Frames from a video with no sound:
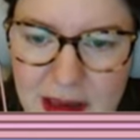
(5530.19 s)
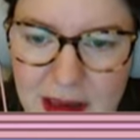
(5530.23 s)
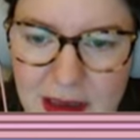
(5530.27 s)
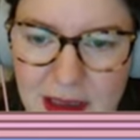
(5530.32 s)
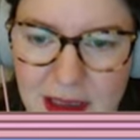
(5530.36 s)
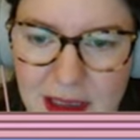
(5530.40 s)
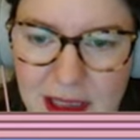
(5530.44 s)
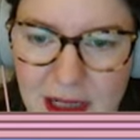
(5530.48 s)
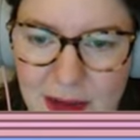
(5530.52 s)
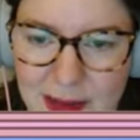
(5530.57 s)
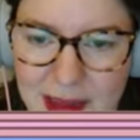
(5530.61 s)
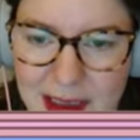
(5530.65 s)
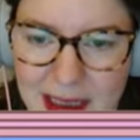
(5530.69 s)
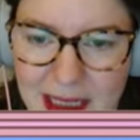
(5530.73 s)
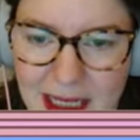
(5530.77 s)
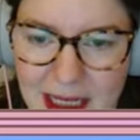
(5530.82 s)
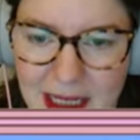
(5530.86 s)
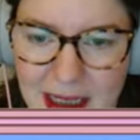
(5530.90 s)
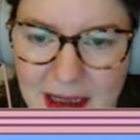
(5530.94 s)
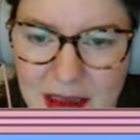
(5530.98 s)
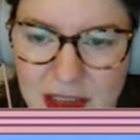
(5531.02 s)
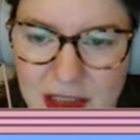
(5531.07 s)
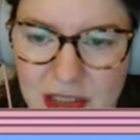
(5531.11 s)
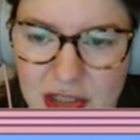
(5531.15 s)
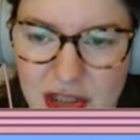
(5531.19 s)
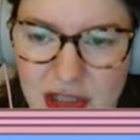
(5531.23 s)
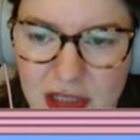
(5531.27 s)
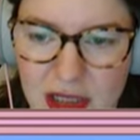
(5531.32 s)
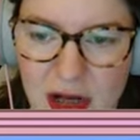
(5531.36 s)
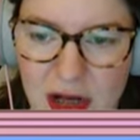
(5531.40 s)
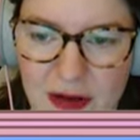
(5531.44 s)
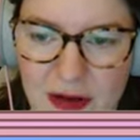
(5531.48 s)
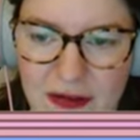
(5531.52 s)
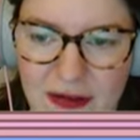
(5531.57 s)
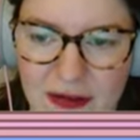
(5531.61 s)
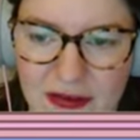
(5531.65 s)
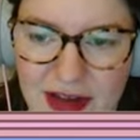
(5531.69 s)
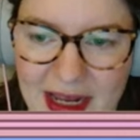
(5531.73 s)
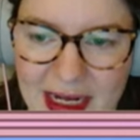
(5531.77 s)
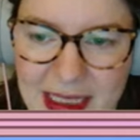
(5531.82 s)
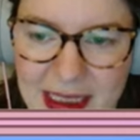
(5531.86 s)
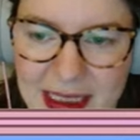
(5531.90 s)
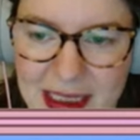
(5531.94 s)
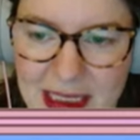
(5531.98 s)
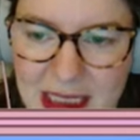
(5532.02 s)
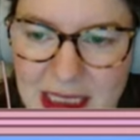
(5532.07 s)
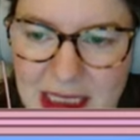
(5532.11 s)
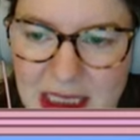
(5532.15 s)
You know what I'm saying? It's just a lot of
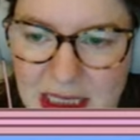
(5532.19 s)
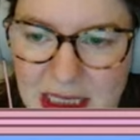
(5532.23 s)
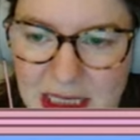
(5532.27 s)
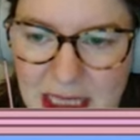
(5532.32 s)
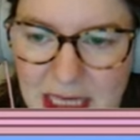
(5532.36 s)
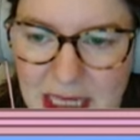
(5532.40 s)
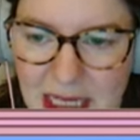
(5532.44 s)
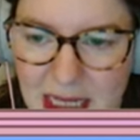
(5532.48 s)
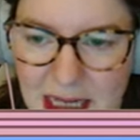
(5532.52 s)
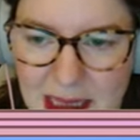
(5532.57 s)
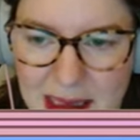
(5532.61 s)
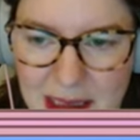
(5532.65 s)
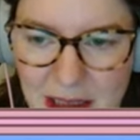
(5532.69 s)
fencing today, guys.